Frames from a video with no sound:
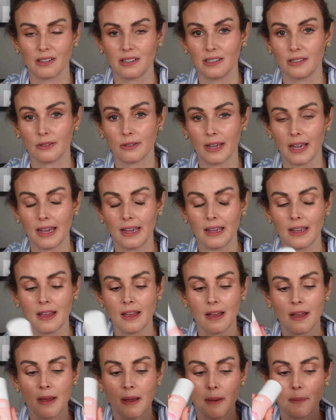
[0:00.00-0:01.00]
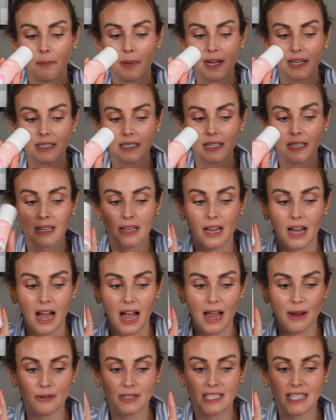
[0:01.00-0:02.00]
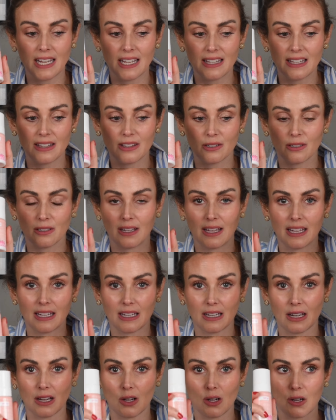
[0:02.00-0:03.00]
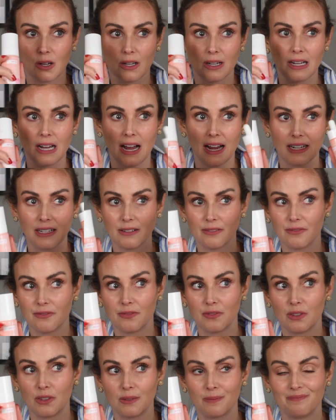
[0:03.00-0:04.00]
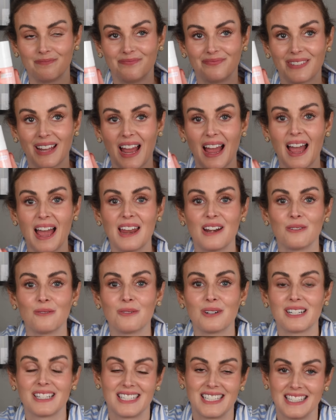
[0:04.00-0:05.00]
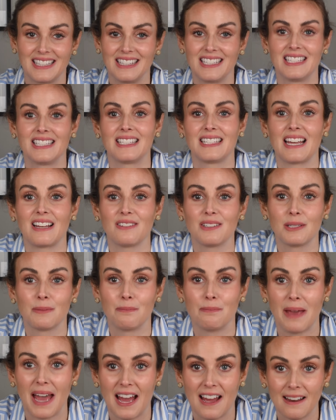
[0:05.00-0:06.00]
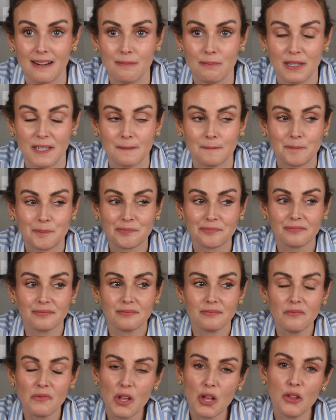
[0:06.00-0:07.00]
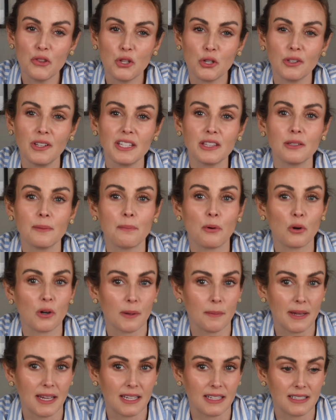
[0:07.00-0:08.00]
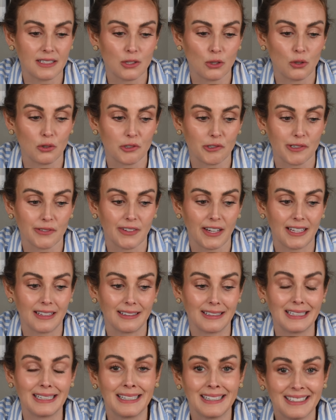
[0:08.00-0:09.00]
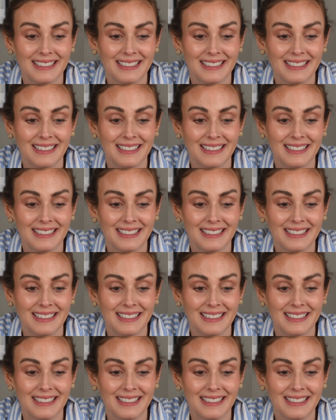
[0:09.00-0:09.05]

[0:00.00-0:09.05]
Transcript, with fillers: of the UK. But I would say that they're like kind of, I don't want to, this sounds bad, but they're like the poor man's Ultra Violette.